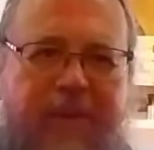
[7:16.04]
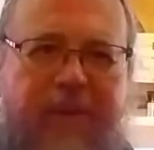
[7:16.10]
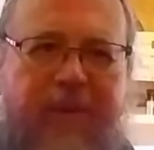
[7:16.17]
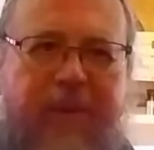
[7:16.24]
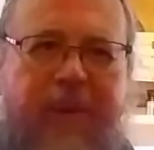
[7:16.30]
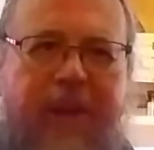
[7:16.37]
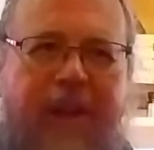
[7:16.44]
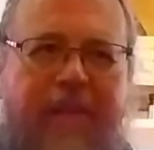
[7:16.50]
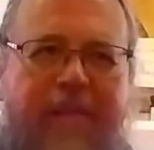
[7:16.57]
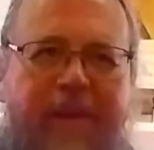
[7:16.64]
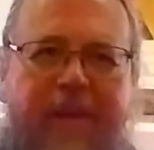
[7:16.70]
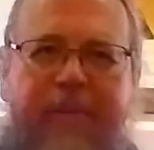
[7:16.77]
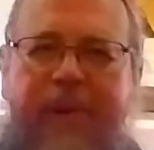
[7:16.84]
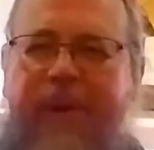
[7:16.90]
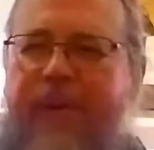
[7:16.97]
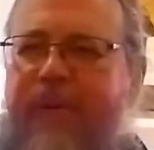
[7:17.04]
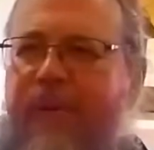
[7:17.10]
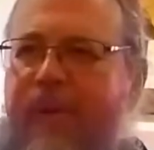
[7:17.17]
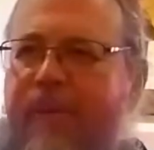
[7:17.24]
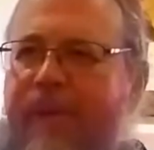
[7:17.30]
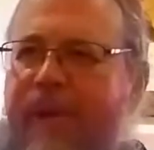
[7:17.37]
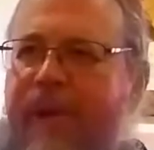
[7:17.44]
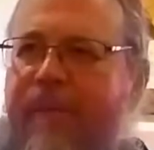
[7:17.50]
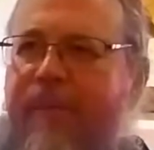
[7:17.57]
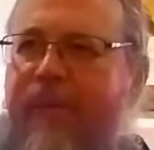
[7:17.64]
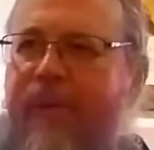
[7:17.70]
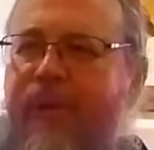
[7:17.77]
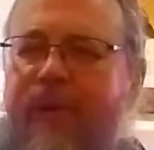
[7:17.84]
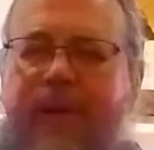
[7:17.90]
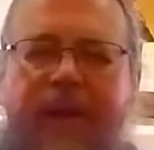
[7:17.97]
who's claiming to be the Roman
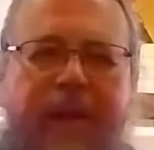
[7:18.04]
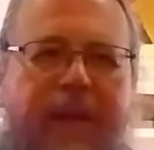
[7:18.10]
Emperor?